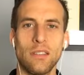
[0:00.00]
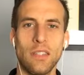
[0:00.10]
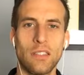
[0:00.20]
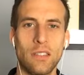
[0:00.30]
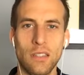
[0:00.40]

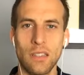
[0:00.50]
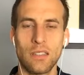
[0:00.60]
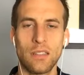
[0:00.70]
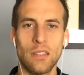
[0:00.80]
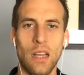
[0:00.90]
this,
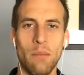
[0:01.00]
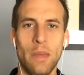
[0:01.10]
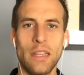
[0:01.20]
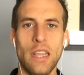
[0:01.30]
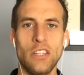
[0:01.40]
this uh,
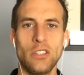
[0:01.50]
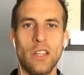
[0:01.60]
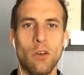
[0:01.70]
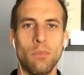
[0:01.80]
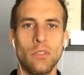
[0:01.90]
medication to
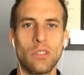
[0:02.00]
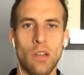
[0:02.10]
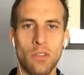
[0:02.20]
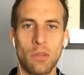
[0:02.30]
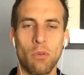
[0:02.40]
help
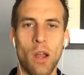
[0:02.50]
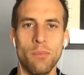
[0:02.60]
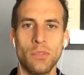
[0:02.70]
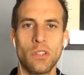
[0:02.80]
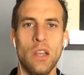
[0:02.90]
solve all their
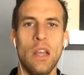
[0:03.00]
problems.